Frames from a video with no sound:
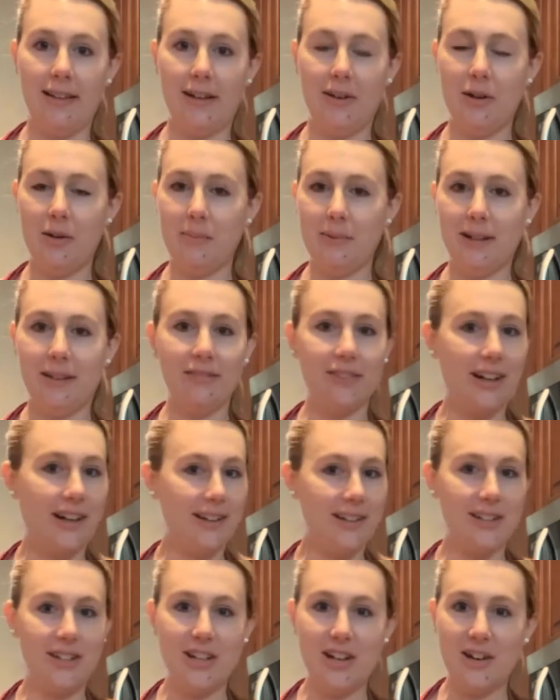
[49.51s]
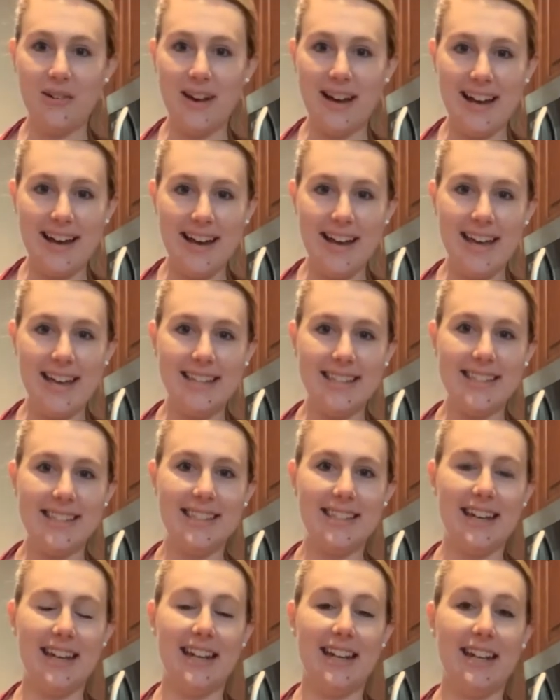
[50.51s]
I hope y'all have gotten to know
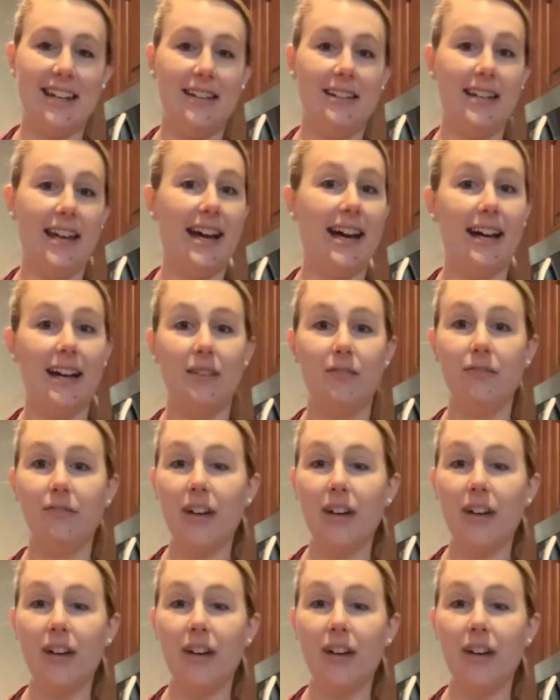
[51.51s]
us and had